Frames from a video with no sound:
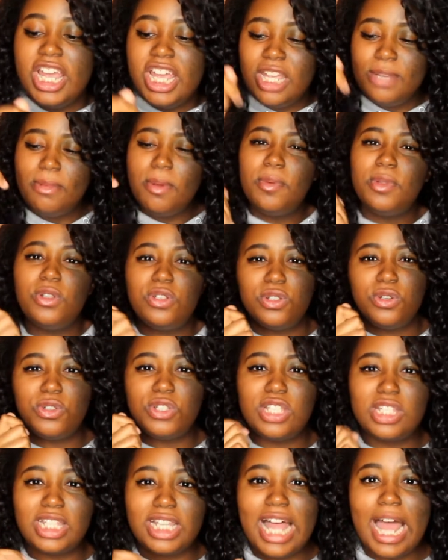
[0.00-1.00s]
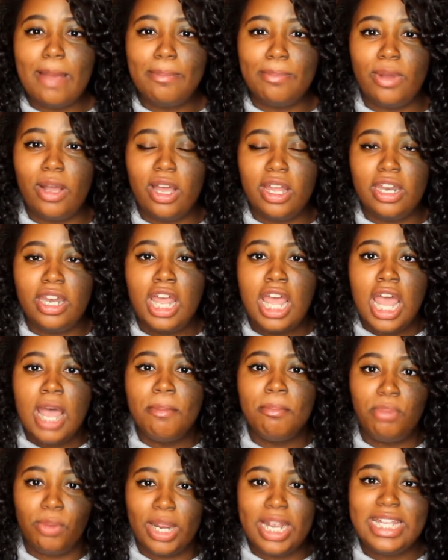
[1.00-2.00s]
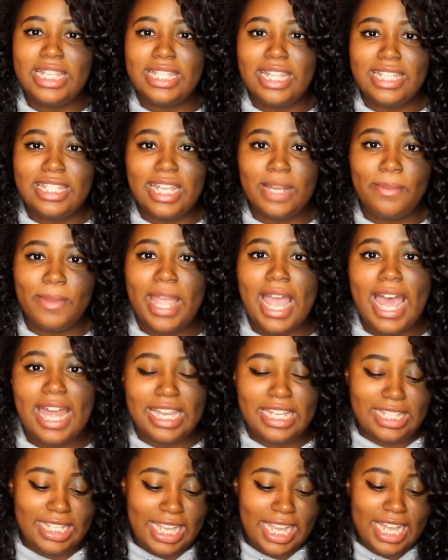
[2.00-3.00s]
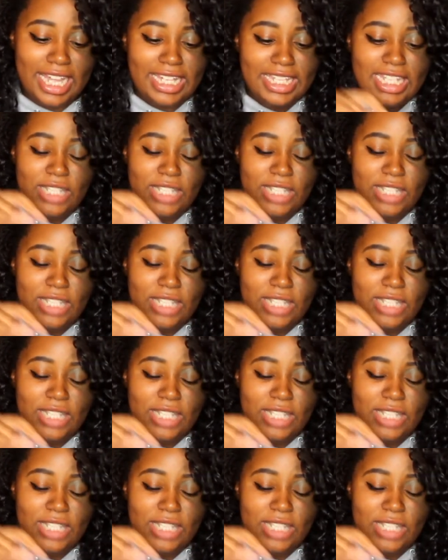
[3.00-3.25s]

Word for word: Remember those little slap-on bracelets that we had as kids?